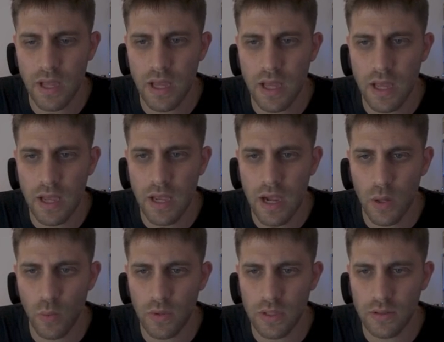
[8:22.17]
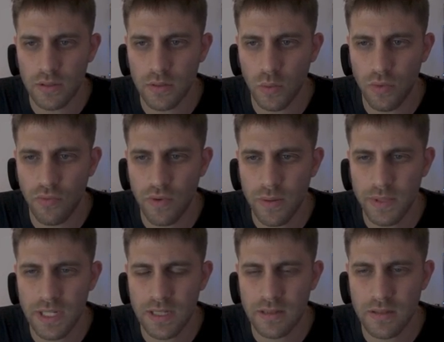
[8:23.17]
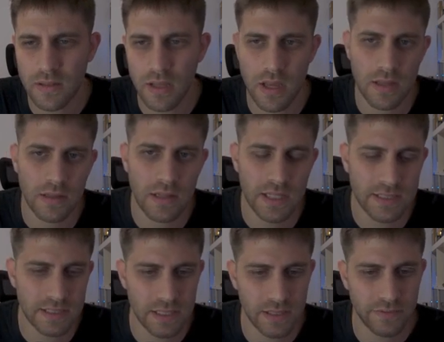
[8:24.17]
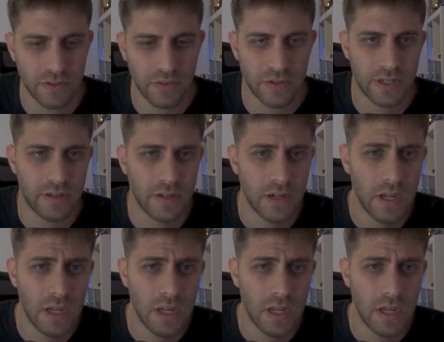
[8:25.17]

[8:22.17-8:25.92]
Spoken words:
I will do 3 minutes, and let's see if there are